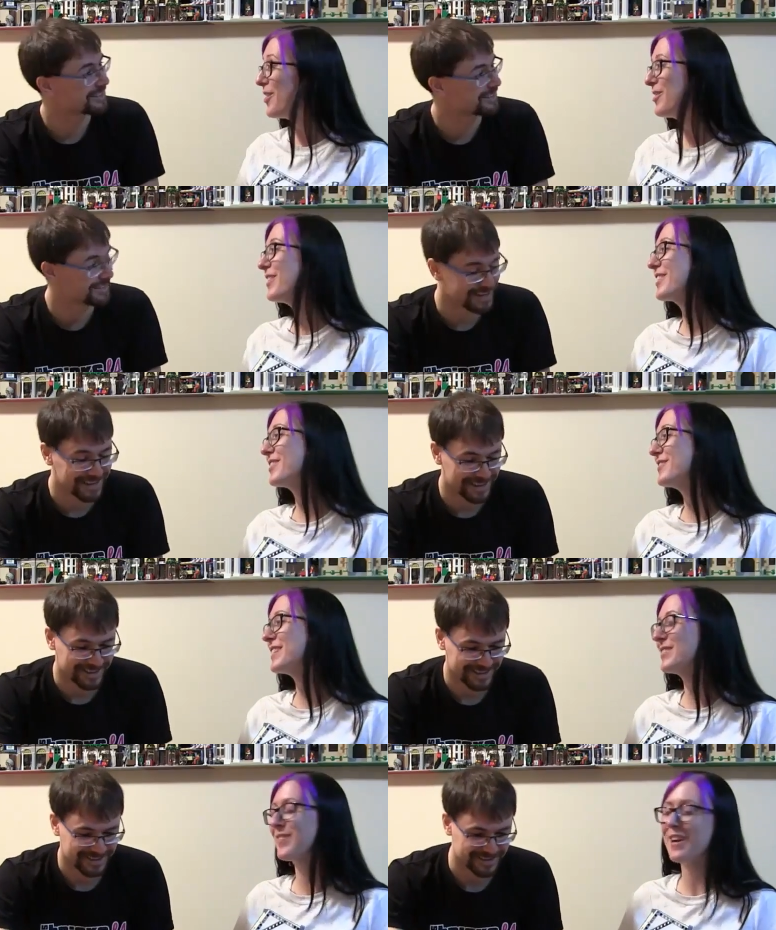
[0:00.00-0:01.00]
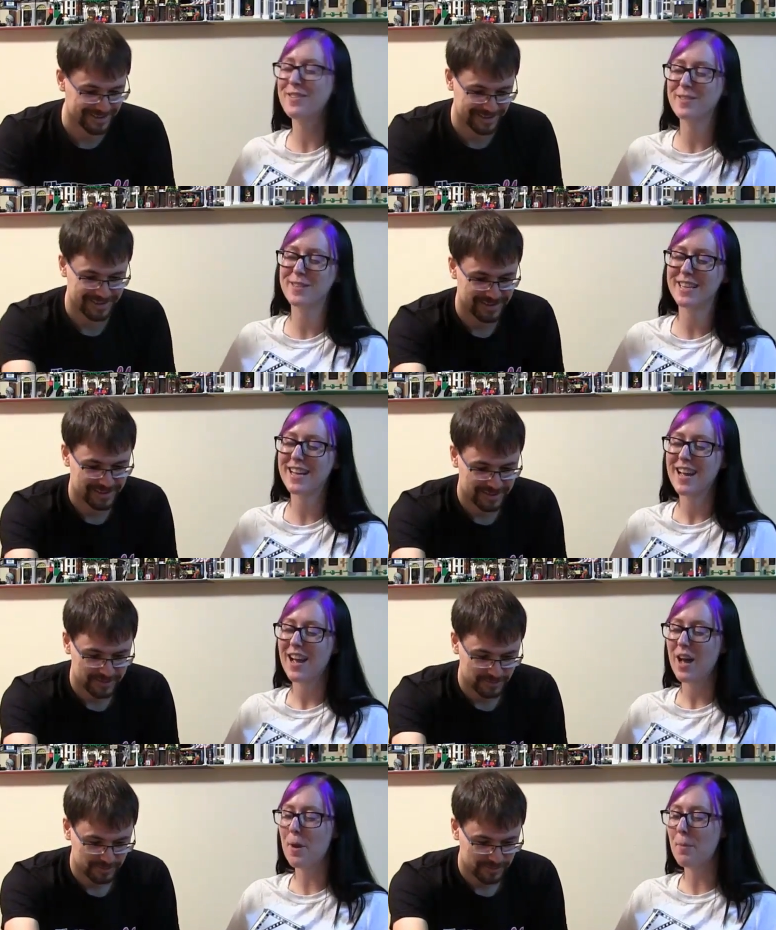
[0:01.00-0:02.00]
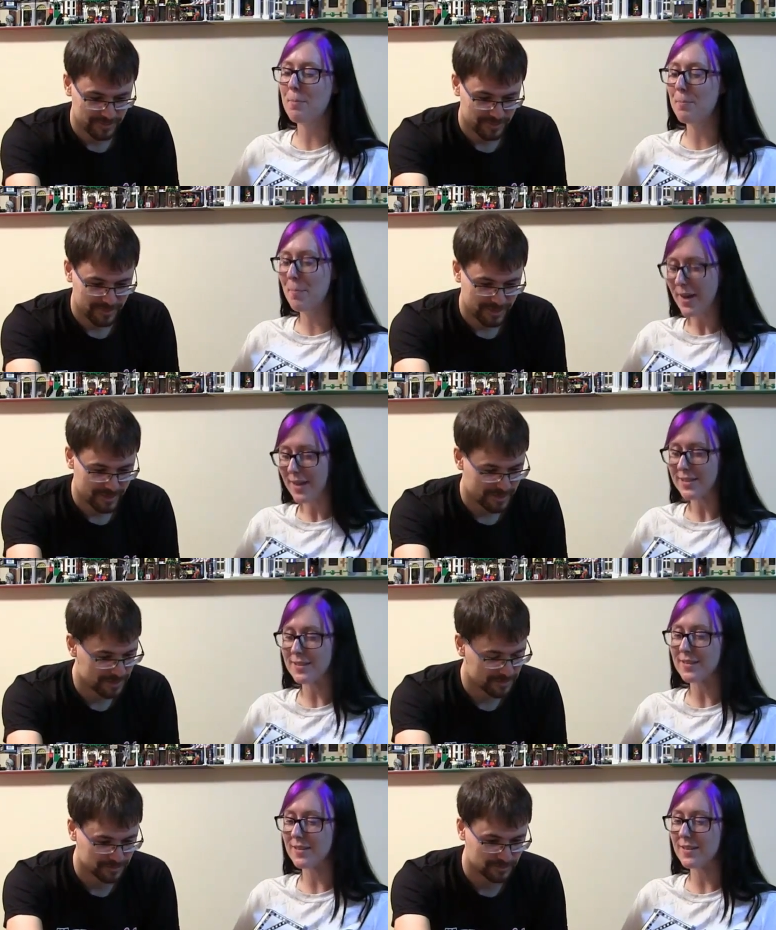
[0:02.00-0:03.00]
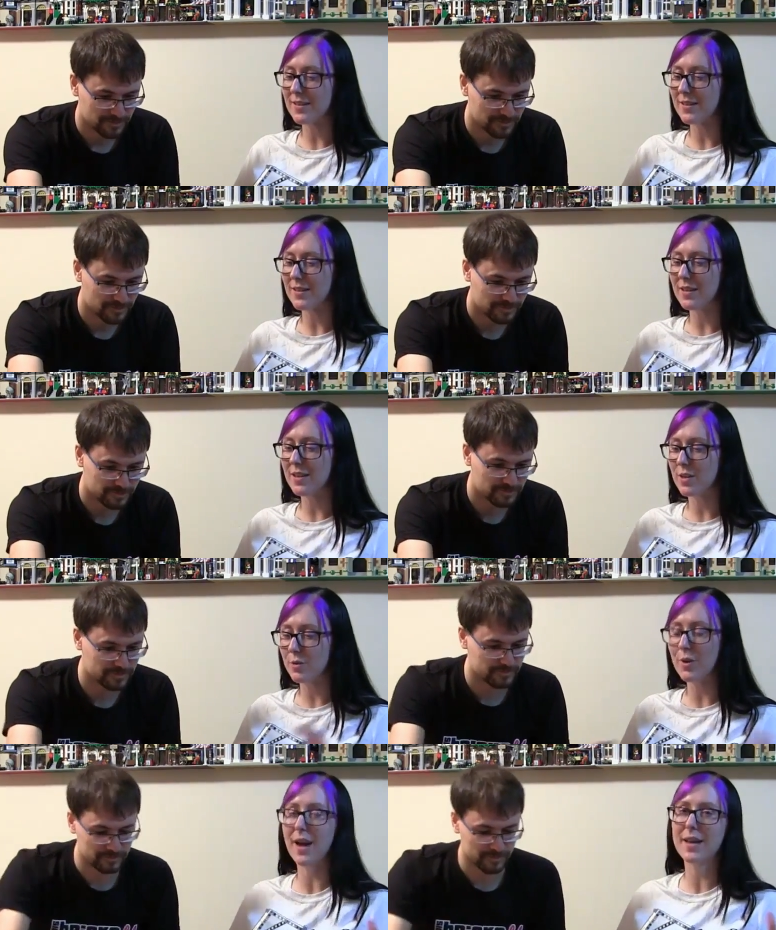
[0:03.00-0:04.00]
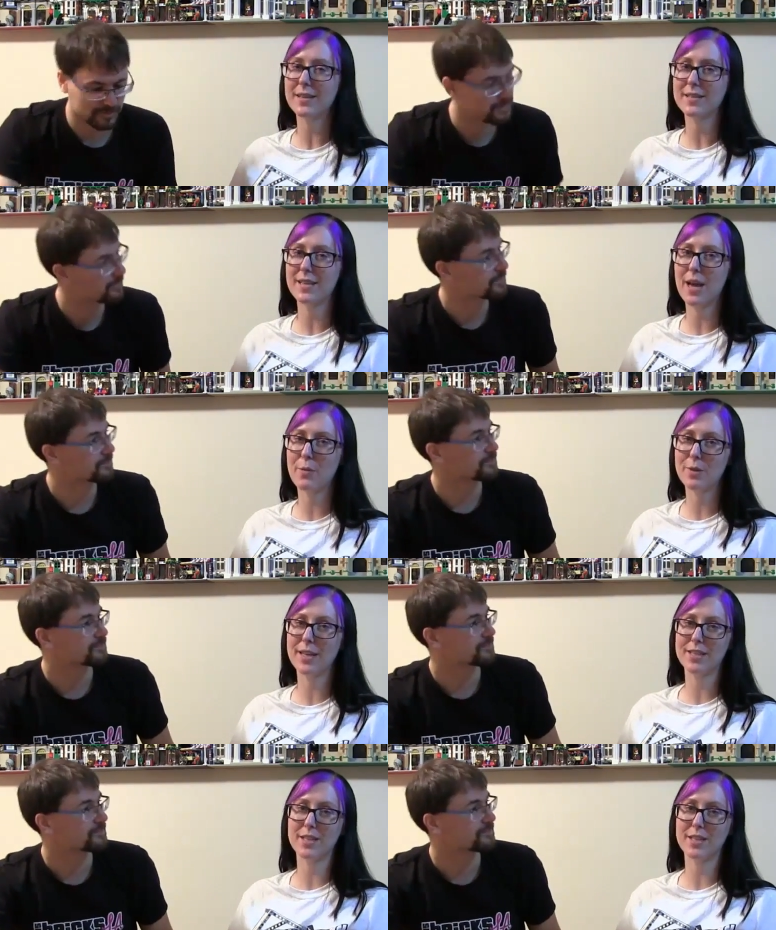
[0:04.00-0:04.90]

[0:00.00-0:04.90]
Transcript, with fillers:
Speaker 1: you're welcome. Yeah. Thanks for having me. Uh, but you guys, I would like